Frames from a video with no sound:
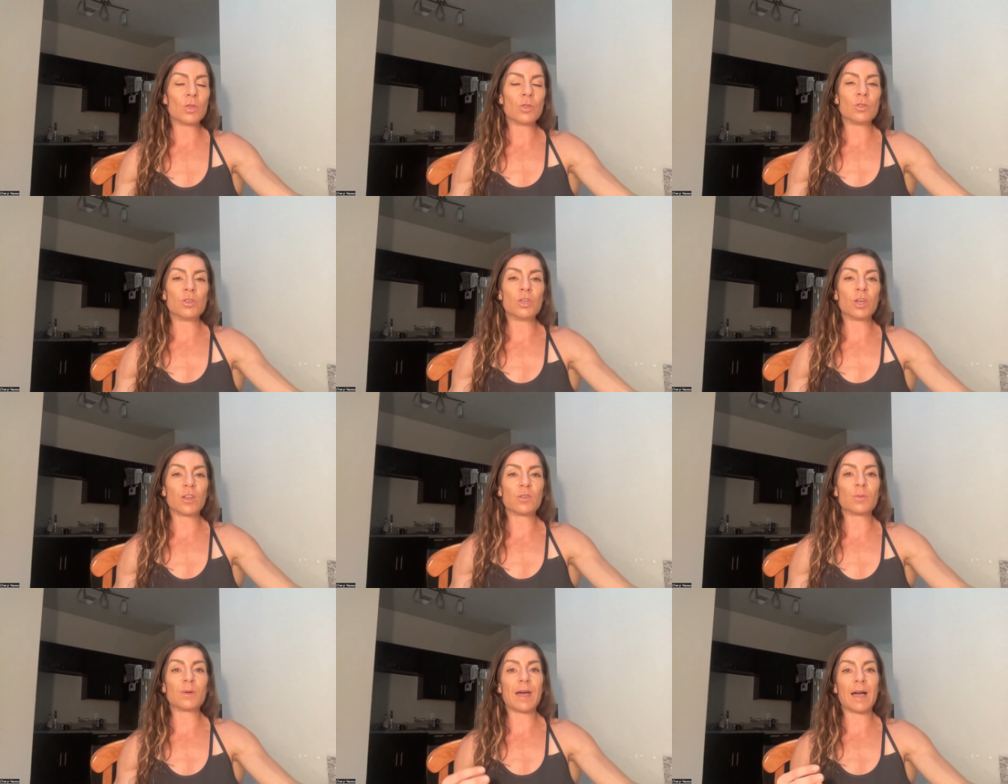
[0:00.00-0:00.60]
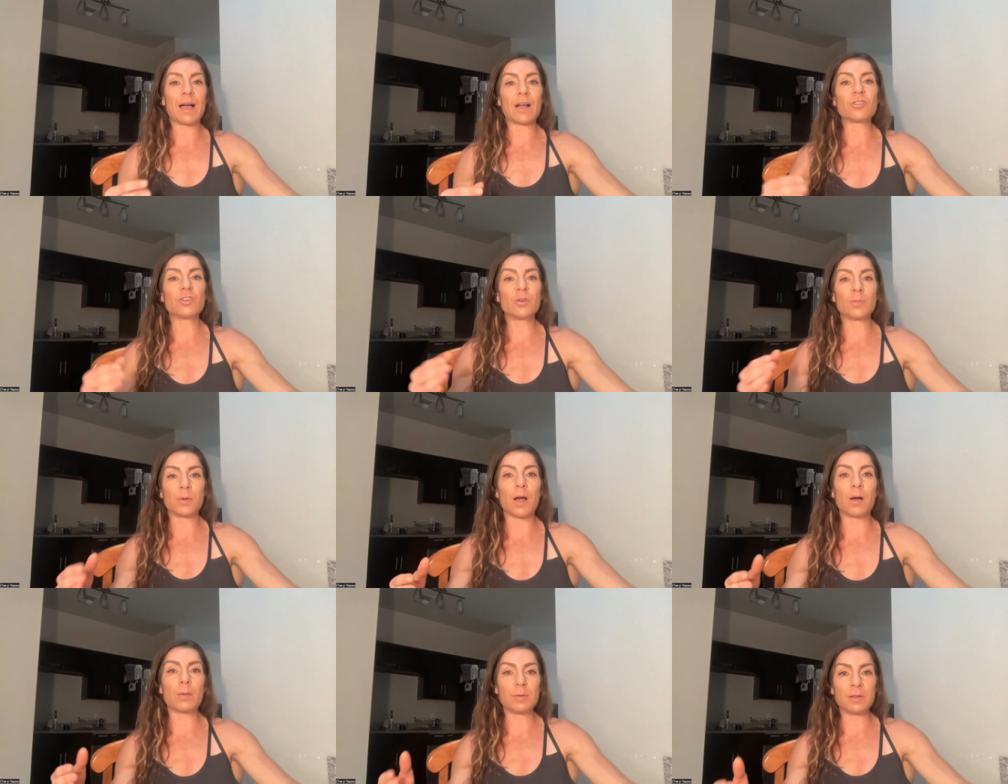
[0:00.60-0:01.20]
you guys would actually
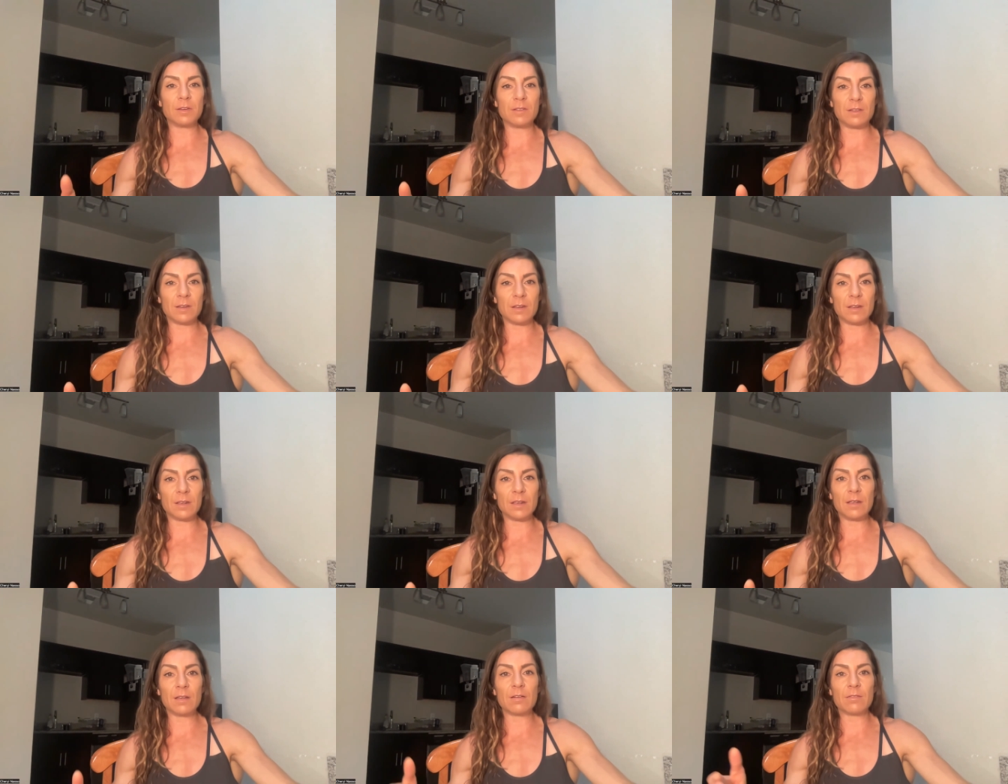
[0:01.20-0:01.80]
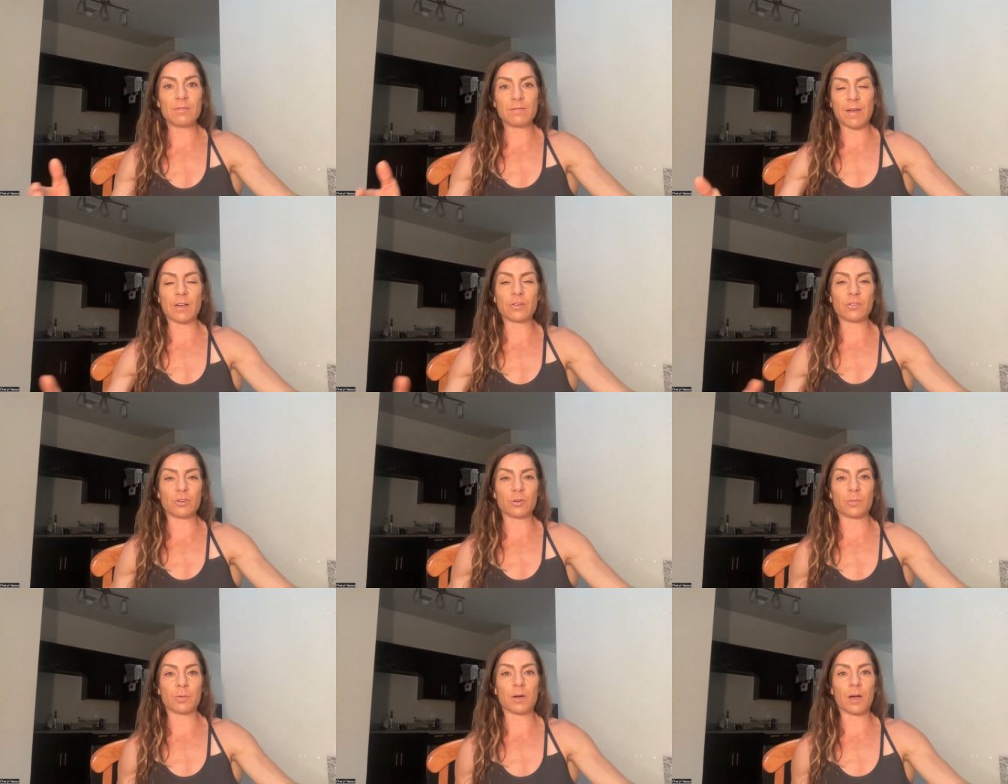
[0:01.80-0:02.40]
probably see
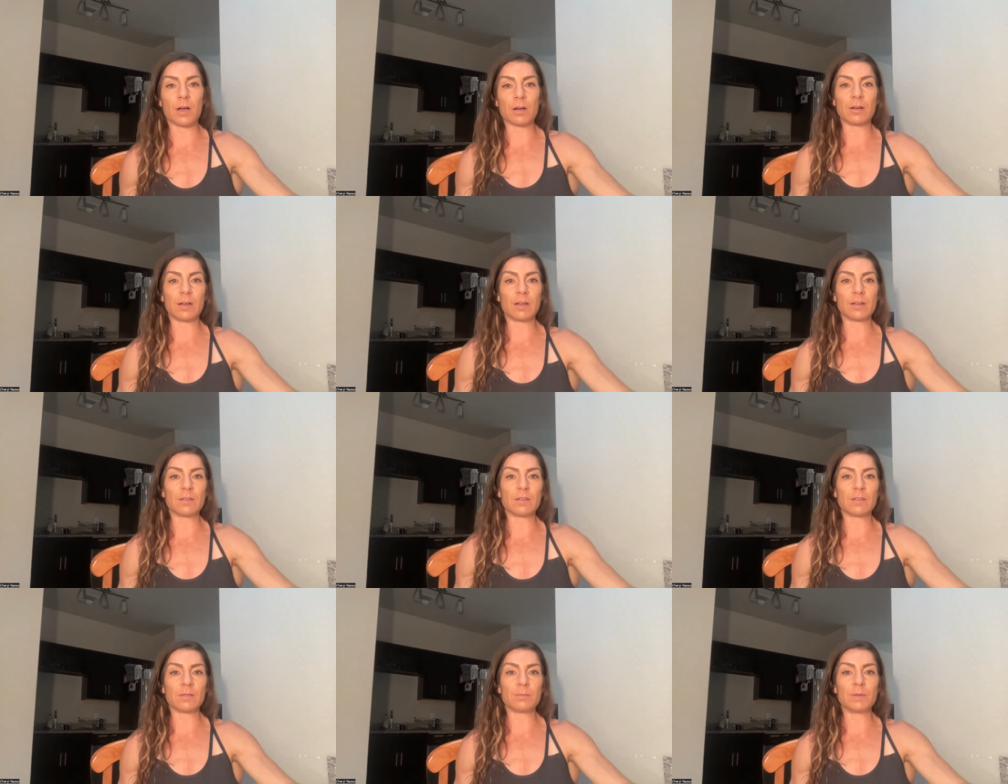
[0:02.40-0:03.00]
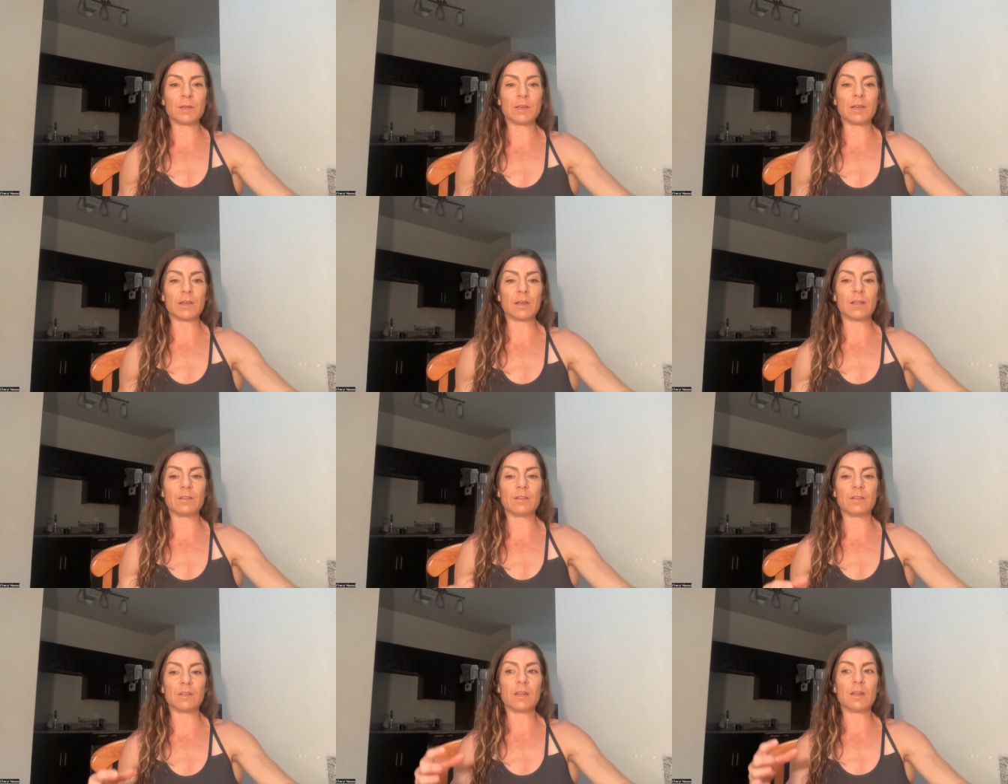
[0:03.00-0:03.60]
faster progress,
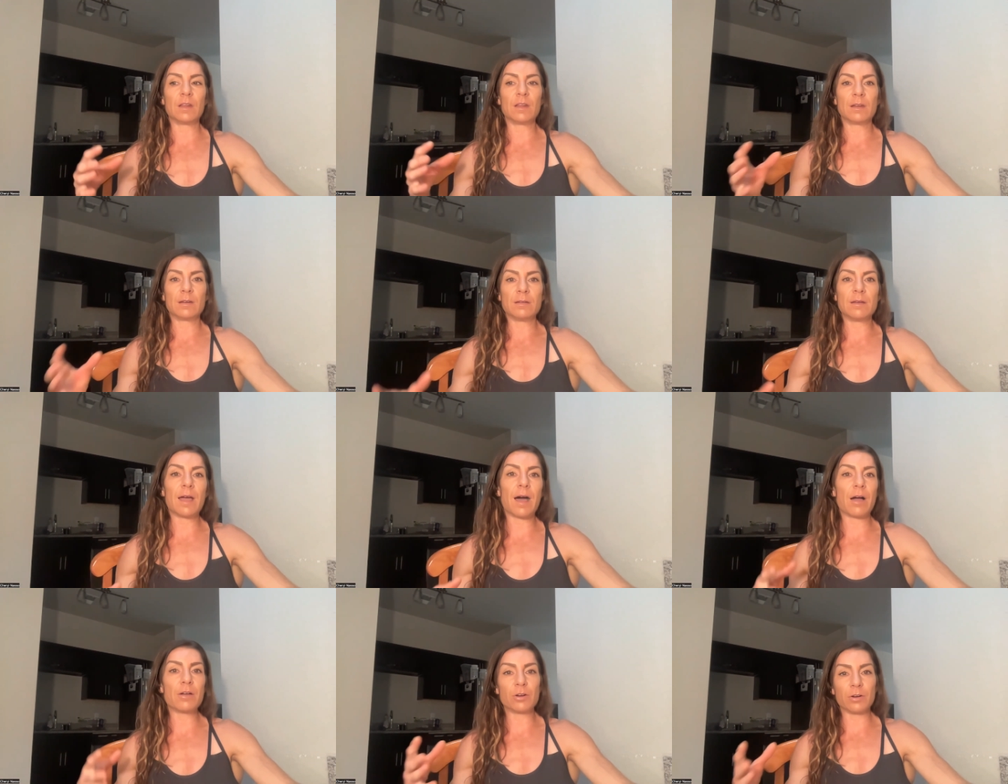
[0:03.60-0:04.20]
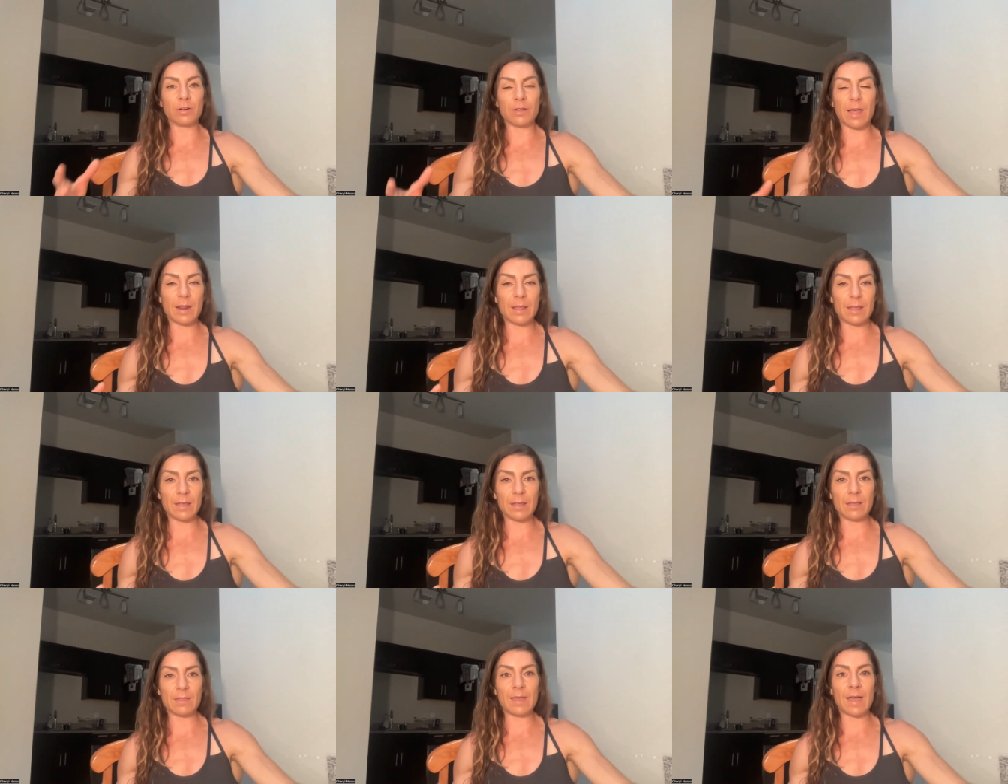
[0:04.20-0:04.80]
because now you're
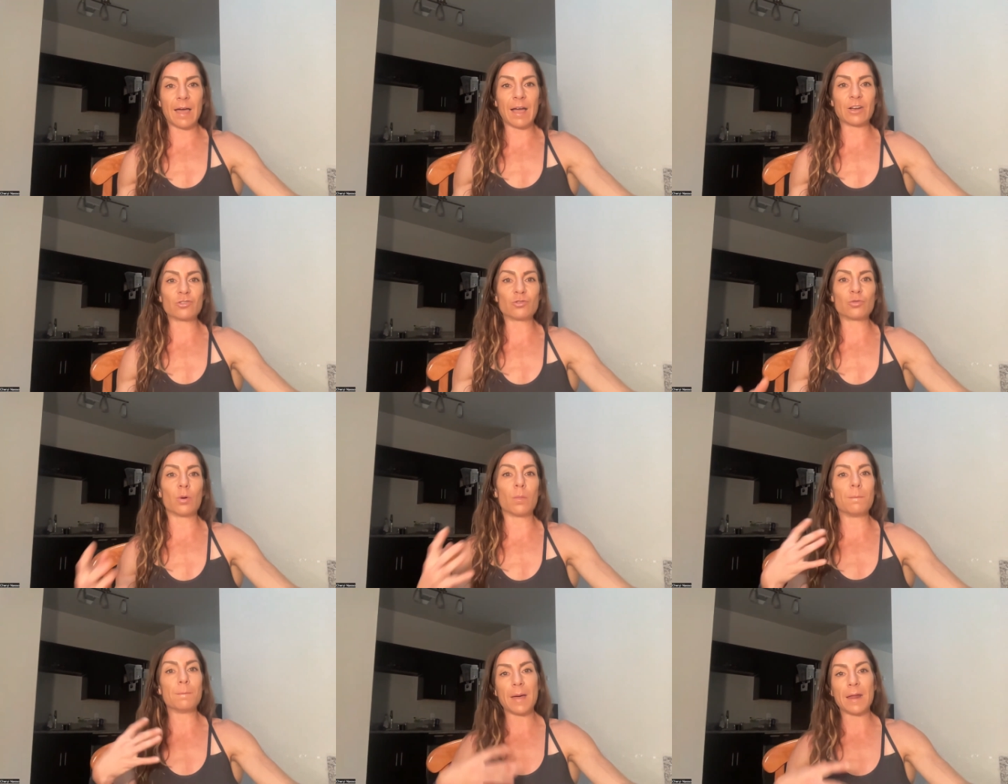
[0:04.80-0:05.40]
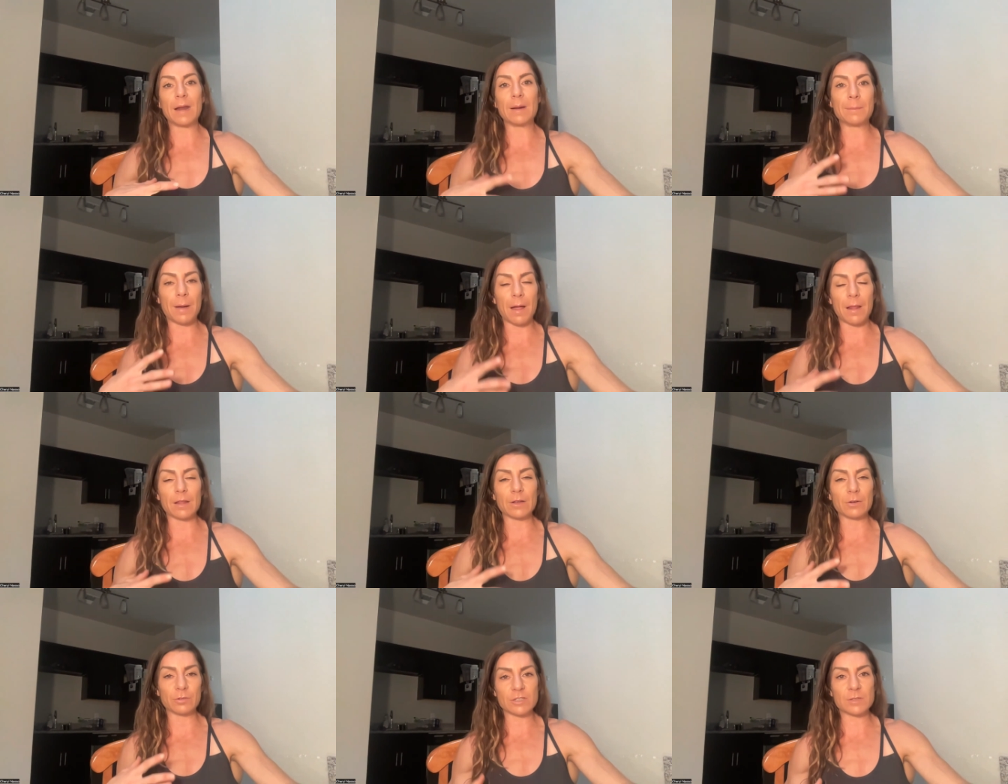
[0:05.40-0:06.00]
getting the actual
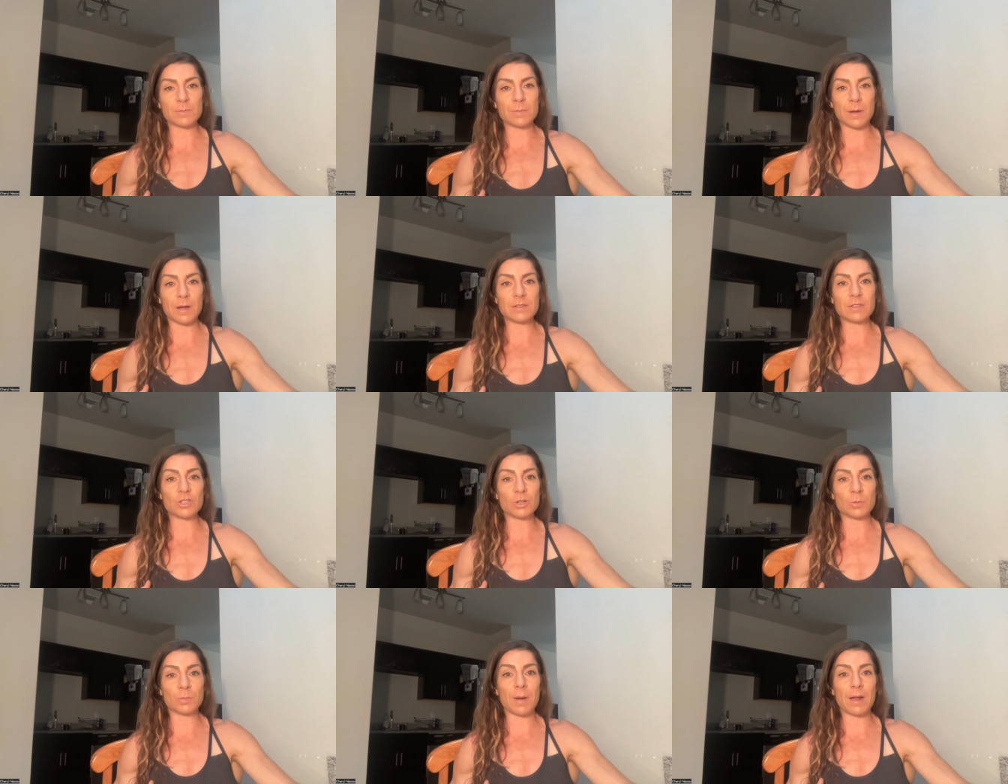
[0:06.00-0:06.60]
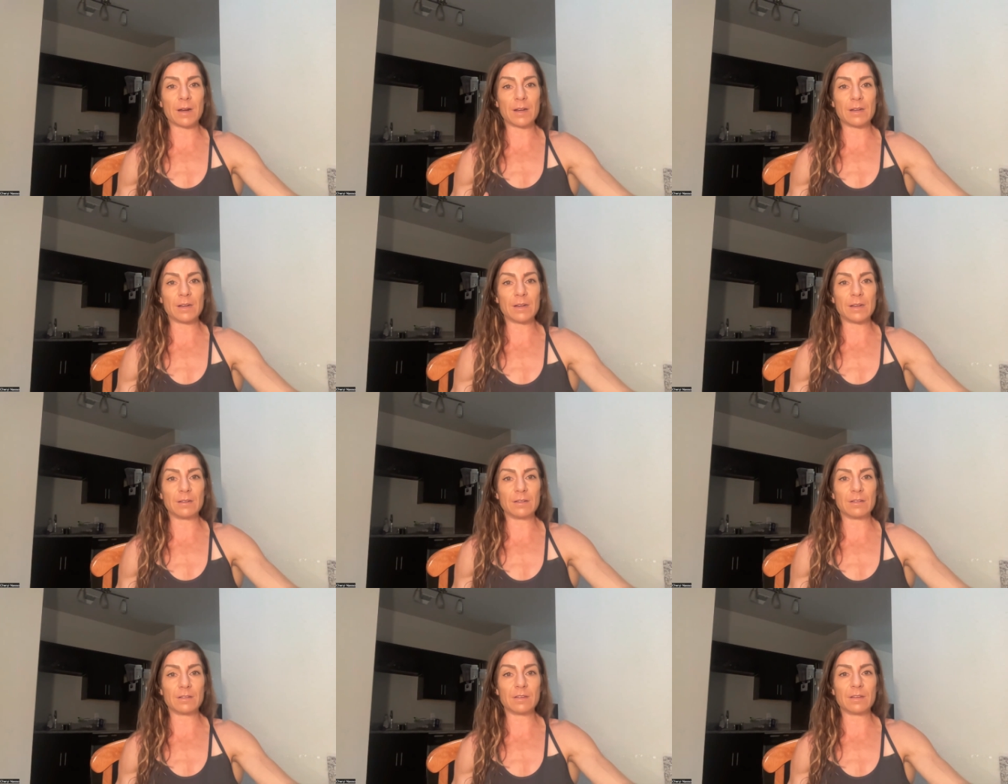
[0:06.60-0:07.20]
metabolic response that your body
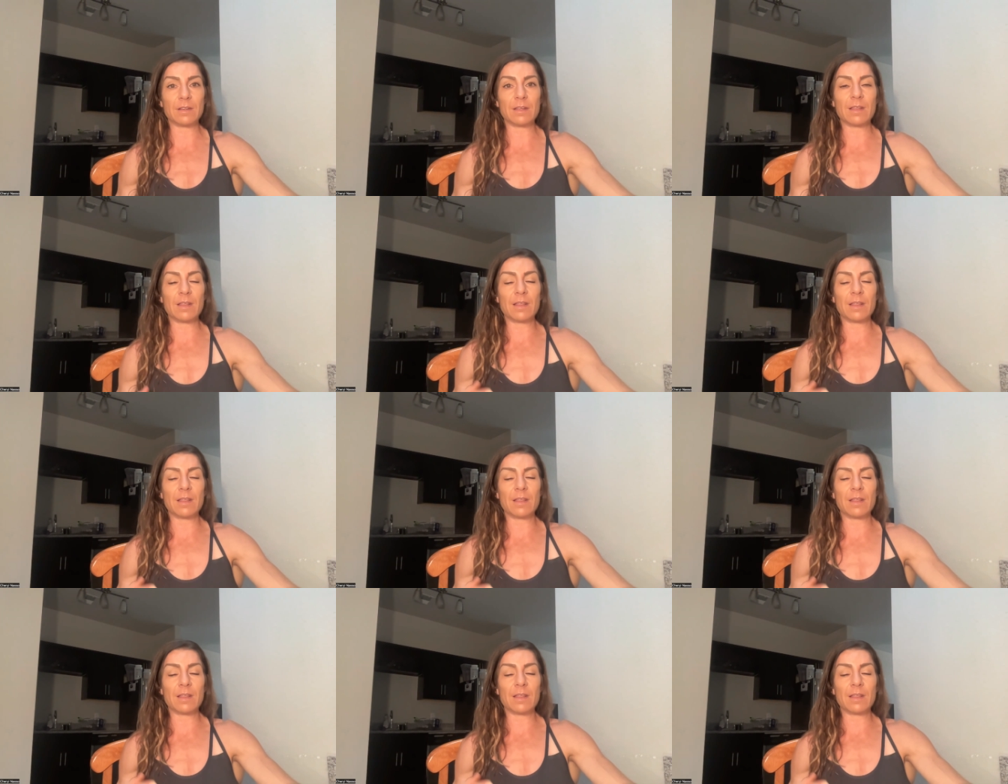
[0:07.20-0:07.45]
needs.